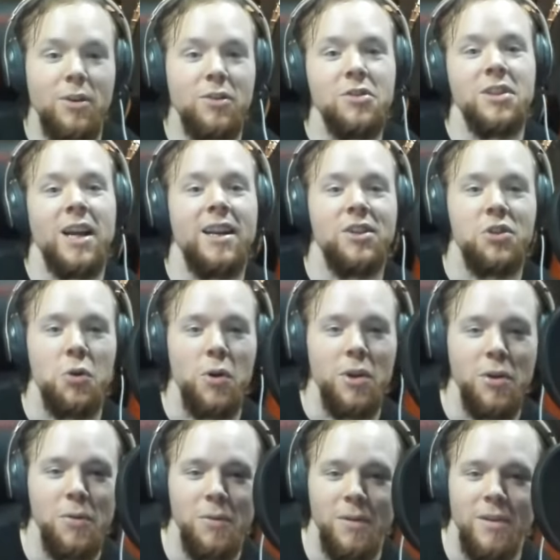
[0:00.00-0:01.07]
your side to join
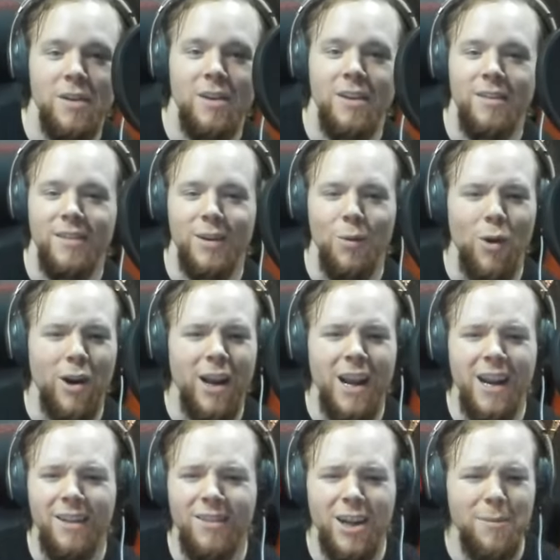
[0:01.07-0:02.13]
you. You want to
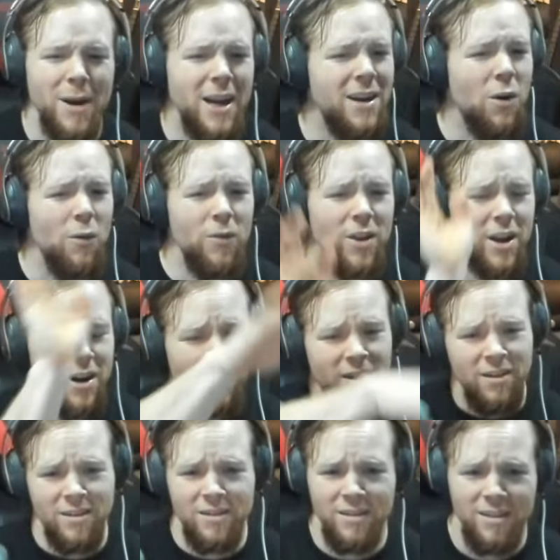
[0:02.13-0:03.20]
hate? Let them hate over there.
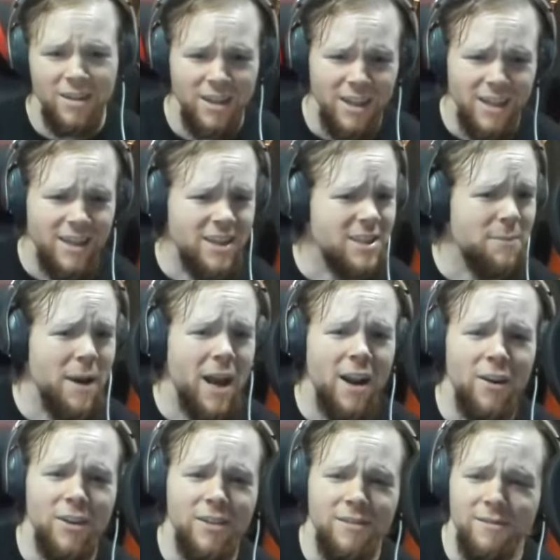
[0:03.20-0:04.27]
It doesn't
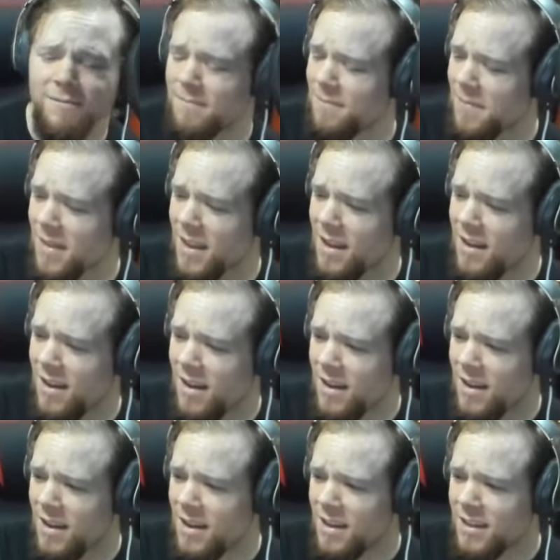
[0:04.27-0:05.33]
matter. It
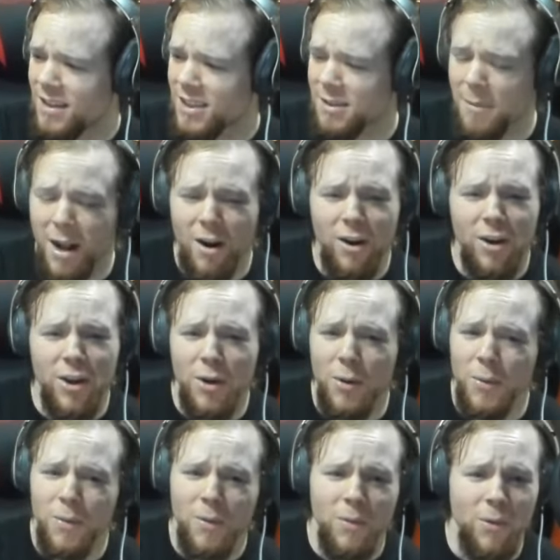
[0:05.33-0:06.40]
doesn't matter to
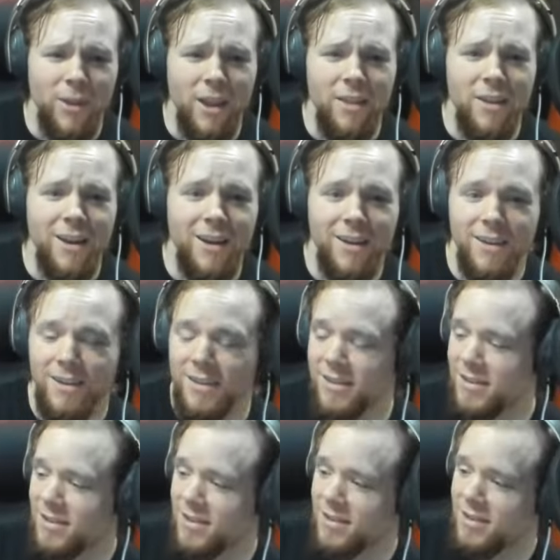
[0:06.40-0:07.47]
you what they think.
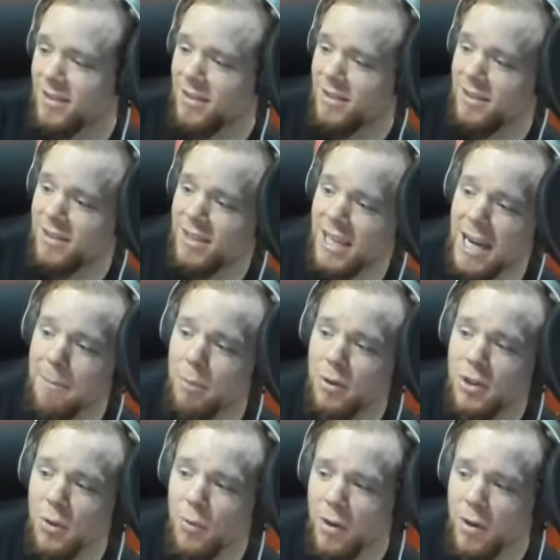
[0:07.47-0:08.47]
Keep pursuing